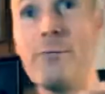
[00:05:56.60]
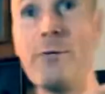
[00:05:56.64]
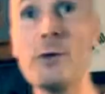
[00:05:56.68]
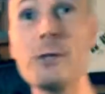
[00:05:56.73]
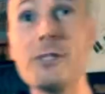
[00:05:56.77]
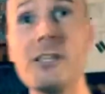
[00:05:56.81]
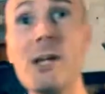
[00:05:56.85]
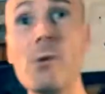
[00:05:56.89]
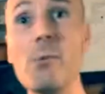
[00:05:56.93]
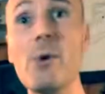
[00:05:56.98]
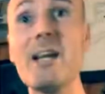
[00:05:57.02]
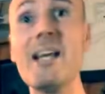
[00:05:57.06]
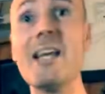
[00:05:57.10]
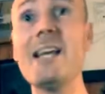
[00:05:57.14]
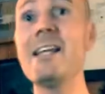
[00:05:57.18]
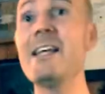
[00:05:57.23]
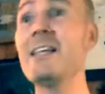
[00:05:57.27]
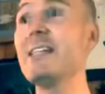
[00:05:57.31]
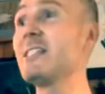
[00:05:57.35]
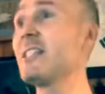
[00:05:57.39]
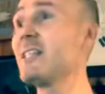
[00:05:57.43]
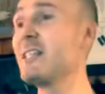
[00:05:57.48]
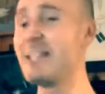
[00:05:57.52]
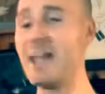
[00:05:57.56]
the first thing we need
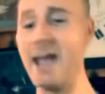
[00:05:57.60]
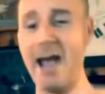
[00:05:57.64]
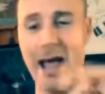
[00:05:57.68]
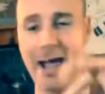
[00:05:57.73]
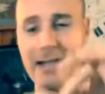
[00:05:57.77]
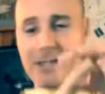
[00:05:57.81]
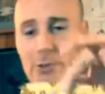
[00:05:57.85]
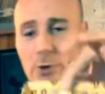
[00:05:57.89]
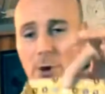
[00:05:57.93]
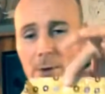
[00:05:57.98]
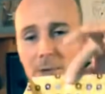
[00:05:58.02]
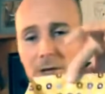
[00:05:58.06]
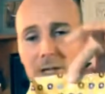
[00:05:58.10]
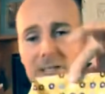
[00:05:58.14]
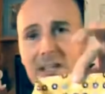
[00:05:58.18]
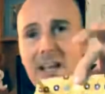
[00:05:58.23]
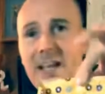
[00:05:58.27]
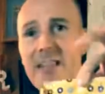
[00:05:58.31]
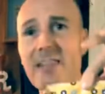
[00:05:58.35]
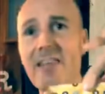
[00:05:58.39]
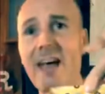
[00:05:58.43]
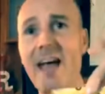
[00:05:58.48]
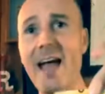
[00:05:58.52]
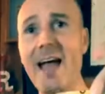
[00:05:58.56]
is his hat. So I'm gonna
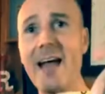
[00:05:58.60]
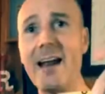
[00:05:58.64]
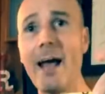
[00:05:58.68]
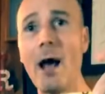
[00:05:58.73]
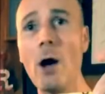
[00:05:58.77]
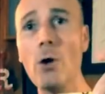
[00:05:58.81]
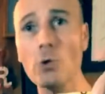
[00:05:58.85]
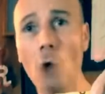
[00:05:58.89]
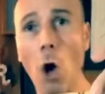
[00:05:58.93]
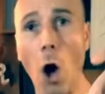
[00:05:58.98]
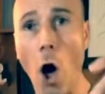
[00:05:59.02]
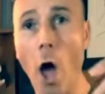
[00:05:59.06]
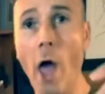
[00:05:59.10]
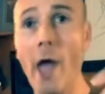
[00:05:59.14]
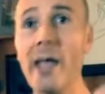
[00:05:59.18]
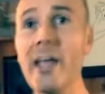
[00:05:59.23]
take the hat out